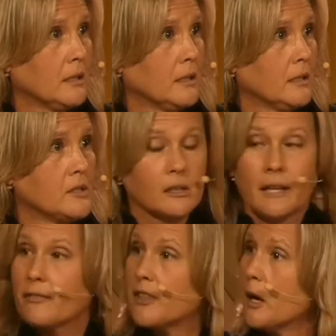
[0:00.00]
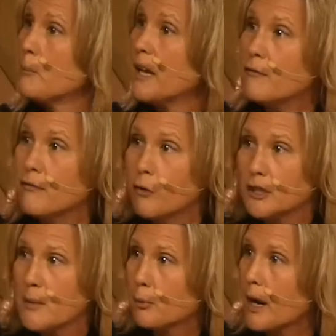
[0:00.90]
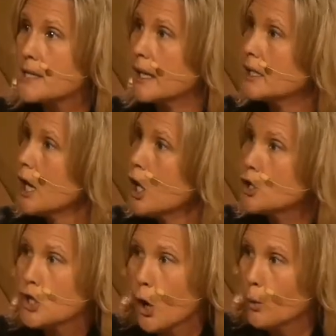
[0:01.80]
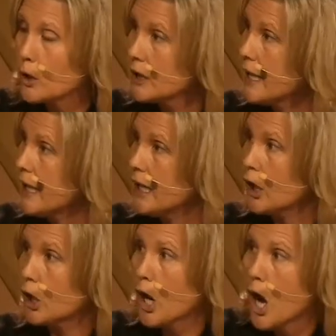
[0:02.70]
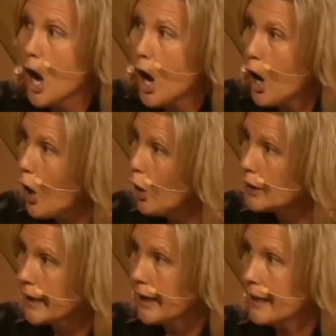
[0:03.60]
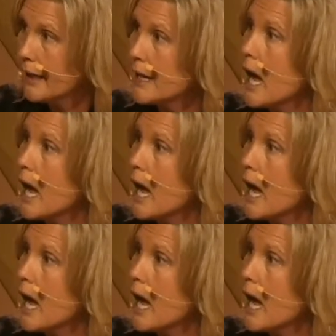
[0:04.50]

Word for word: to let them be fully present, totally here, all in